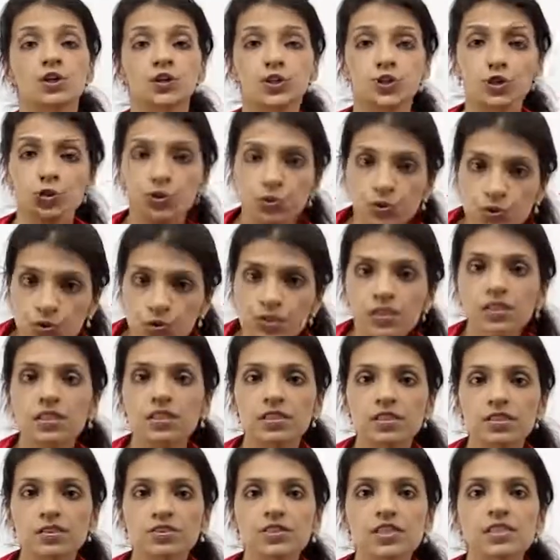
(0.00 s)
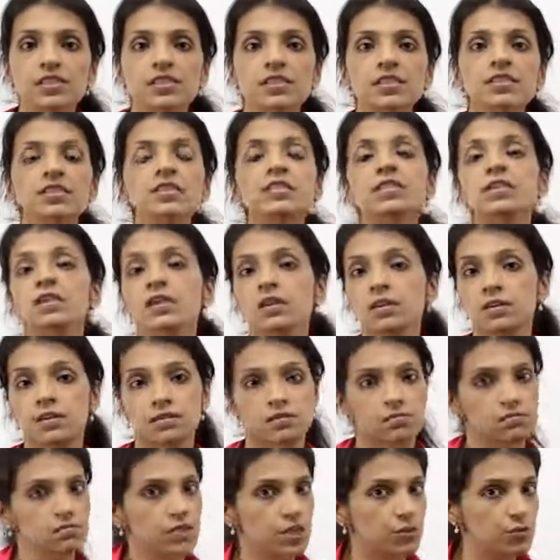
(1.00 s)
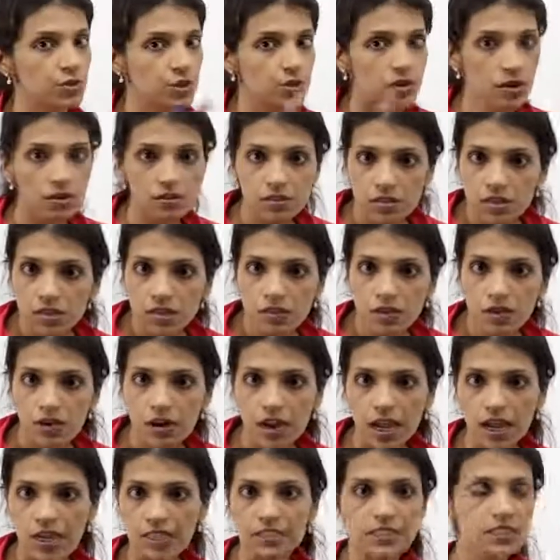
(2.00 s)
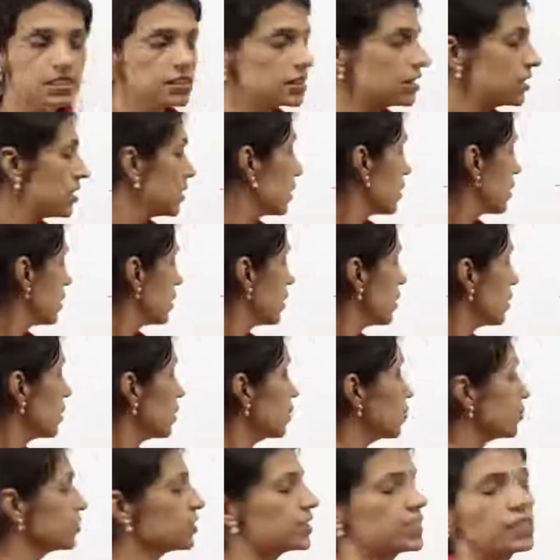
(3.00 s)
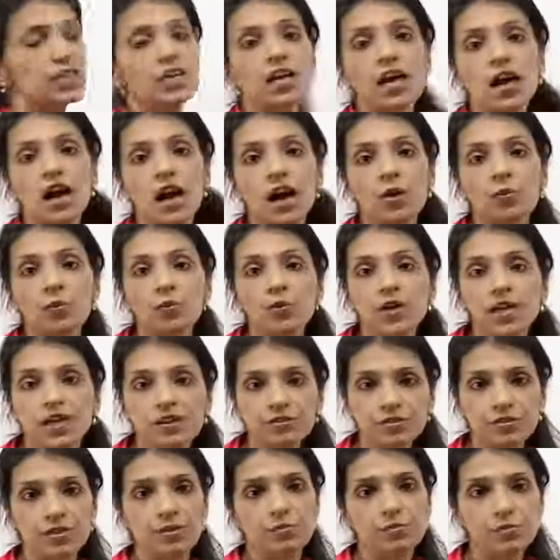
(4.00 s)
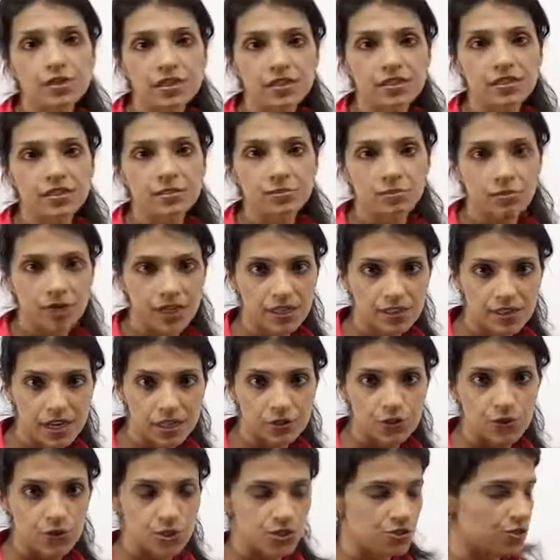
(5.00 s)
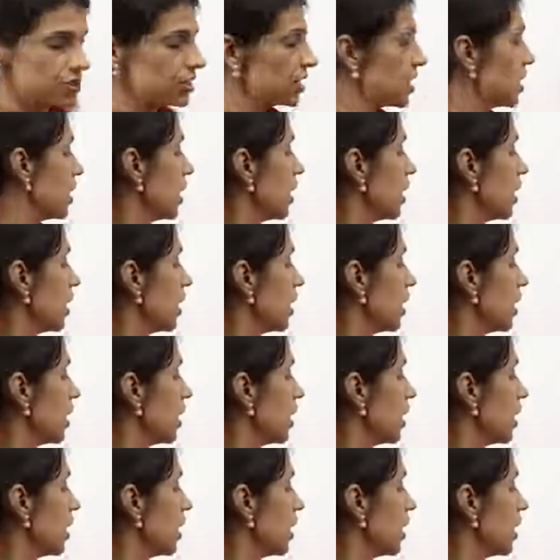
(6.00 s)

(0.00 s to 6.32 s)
due to certain reasons that were not in your hands, you say, I would have completed my graduation.